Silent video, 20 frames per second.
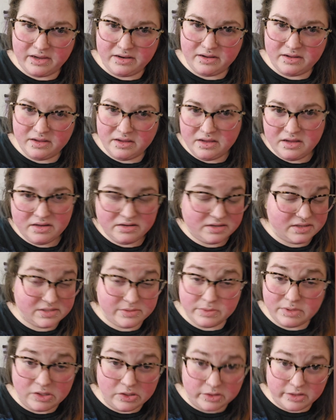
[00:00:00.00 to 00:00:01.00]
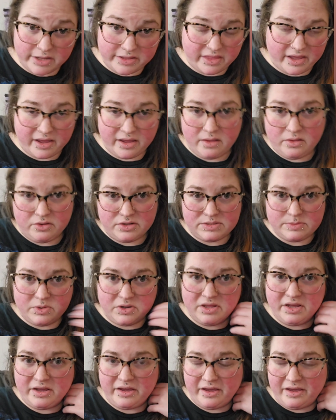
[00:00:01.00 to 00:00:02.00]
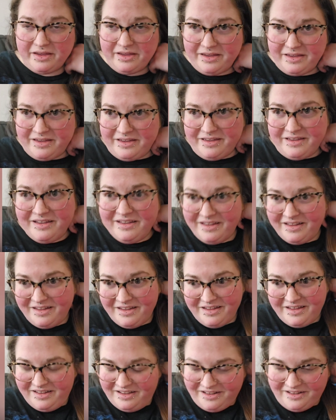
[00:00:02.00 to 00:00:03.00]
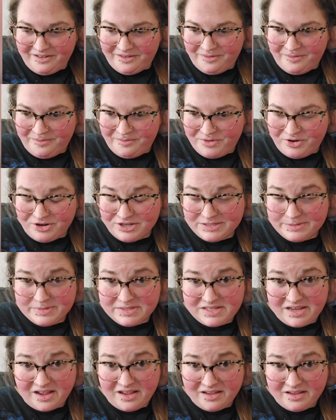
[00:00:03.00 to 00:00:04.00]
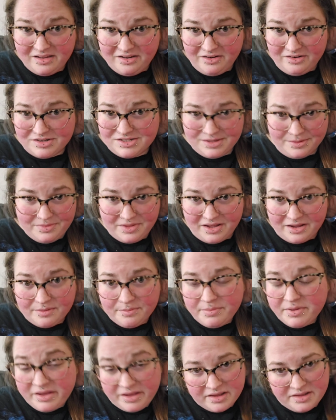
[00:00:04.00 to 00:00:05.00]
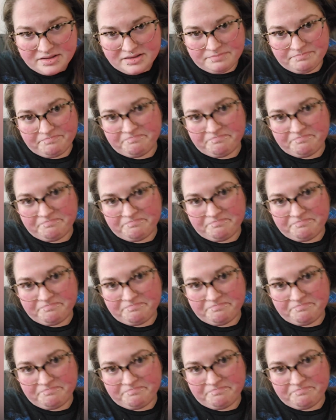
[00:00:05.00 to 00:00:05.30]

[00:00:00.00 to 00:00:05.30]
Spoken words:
It doesn't really look like that. It looks more like a Christmas tag or something, but